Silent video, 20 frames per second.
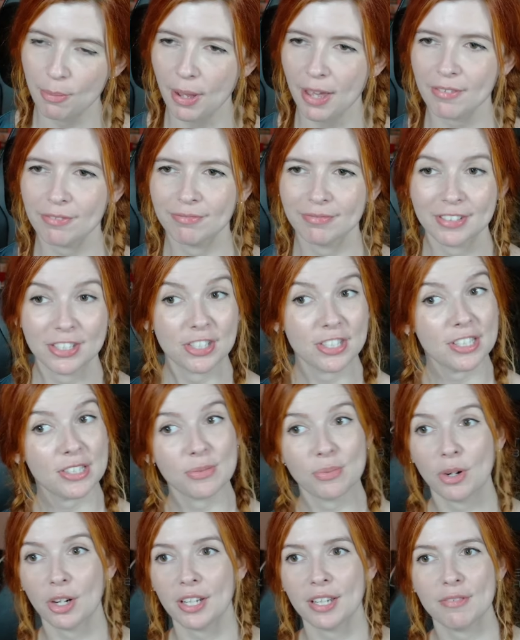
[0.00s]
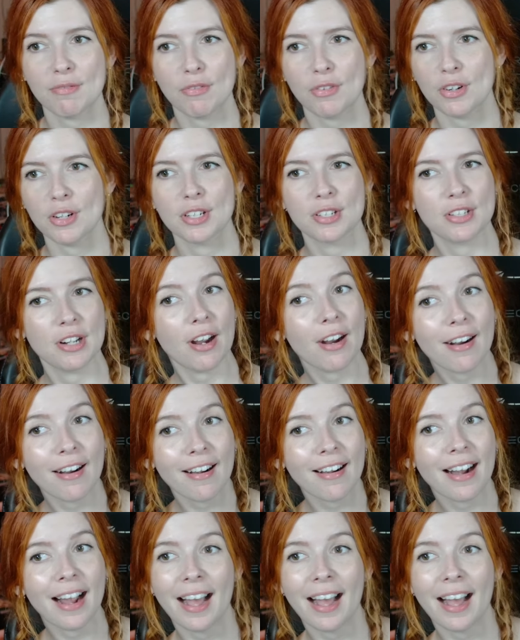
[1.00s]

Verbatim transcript: I, she's working for Adar.